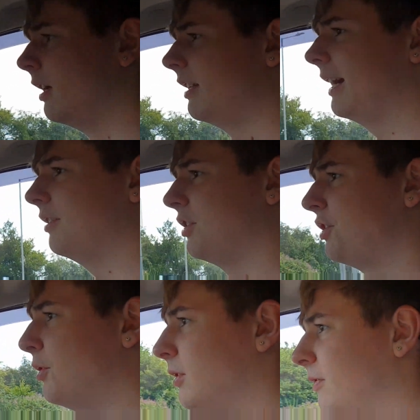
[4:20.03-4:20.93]
Now, the
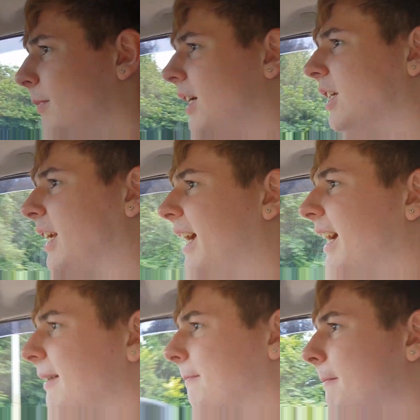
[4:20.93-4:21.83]
sort of
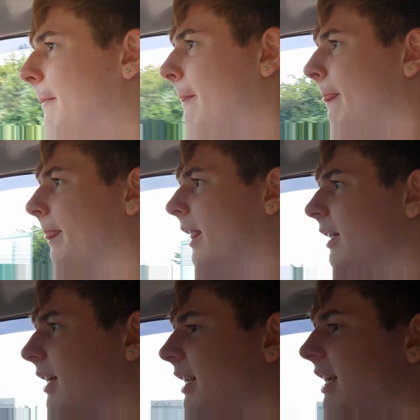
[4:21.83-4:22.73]
market
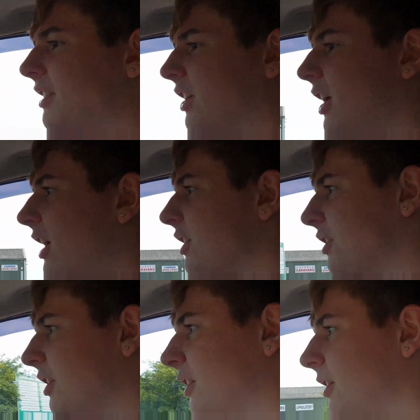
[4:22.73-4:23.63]
that these
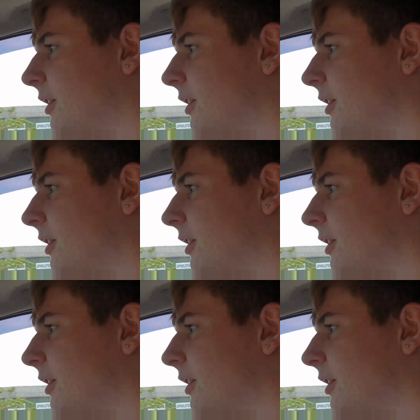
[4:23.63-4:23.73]
cars